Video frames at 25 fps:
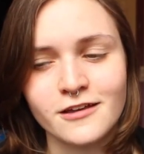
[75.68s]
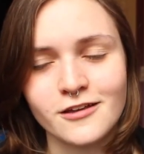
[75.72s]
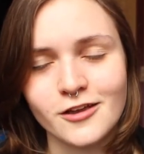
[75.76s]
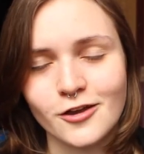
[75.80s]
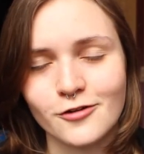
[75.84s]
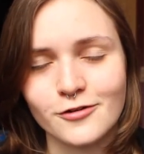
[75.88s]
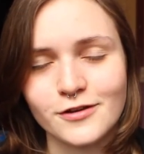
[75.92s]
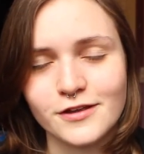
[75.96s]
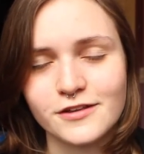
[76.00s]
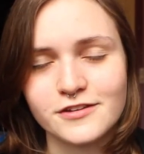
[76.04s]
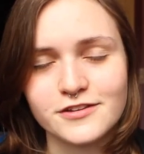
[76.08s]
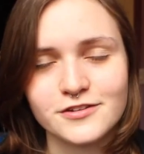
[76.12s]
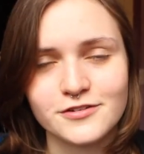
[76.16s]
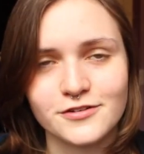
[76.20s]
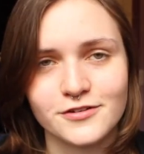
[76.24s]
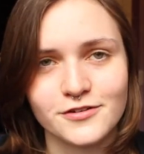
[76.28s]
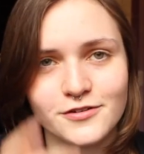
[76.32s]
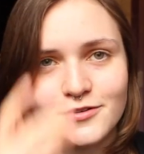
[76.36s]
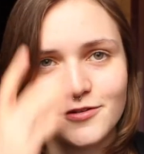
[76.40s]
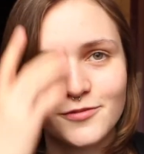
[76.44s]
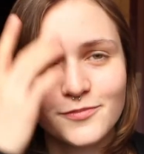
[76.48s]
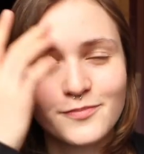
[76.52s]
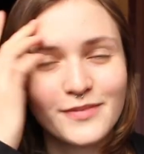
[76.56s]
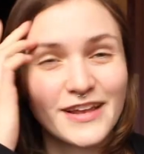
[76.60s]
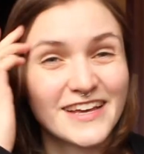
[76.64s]
going
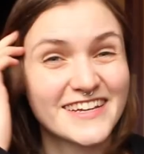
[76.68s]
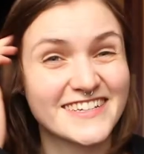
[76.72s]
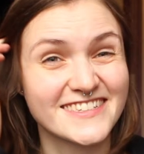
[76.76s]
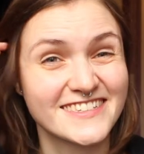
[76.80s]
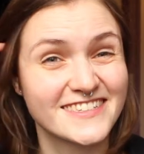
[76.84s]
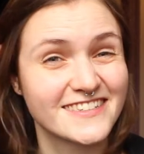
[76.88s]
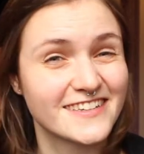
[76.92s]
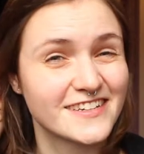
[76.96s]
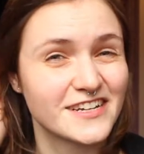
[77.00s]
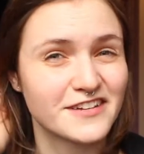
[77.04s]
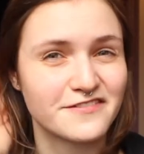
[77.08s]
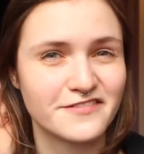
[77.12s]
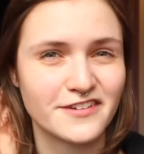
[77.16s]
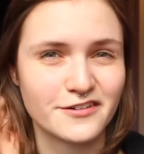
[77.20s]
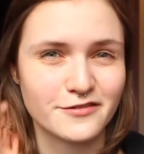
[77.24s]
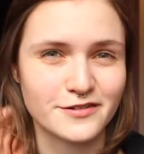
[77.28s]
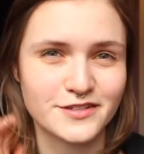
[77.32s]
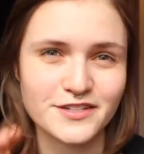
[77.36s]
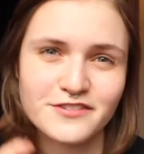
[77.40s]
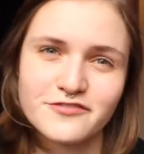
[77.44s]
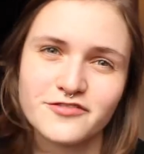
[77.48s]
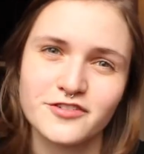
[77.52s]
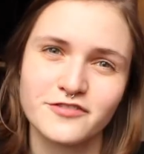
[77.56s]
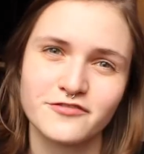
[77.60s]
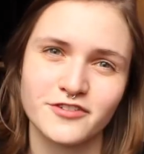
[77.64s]
to places that are very
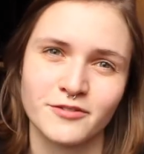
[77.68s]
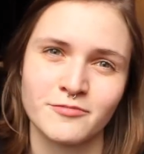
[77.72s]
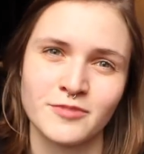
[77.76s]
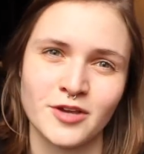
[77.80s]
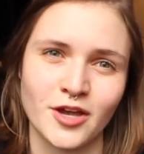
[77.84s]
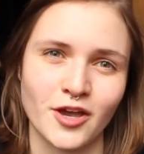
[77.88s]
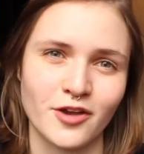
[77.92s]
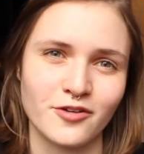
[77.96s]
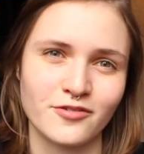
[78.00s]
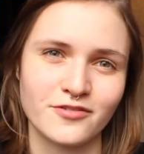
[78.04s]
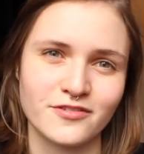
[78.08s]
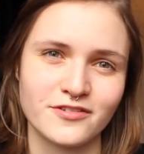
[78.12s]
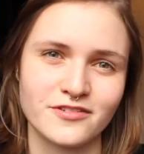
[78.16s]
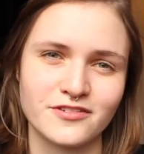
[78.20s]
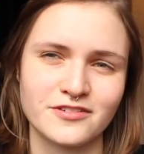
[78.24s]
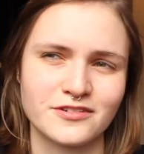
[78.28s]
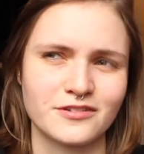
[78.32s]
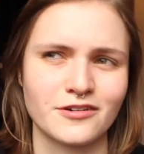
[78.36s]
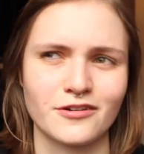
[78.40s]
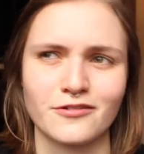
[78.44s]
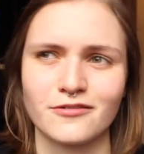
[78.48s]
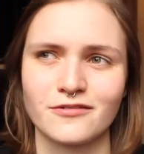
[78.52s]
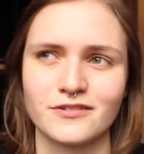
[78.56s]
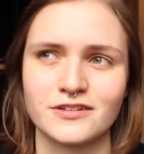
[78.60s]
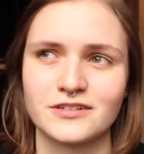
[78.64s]
different from your own, to
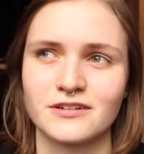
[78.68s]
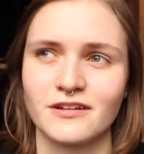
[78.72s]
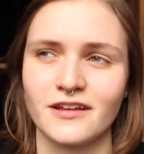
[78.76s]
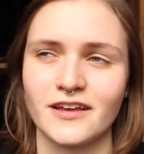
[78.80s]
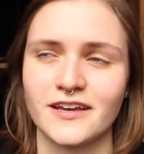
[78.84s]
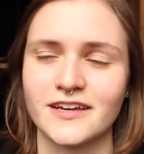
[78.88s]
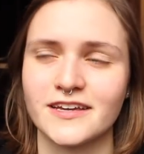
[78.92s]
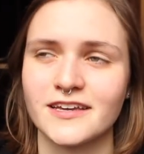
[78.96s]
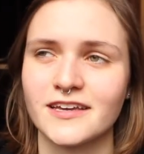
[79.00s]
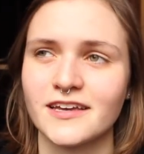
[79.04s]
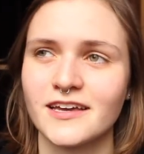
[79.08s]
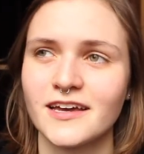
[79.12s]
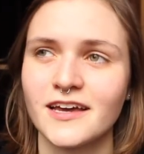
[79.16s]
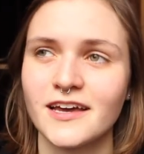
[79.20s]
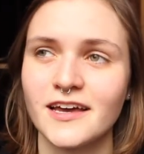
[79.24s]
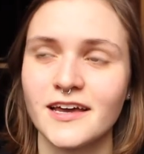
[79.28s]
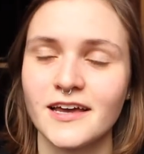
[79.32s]
going to like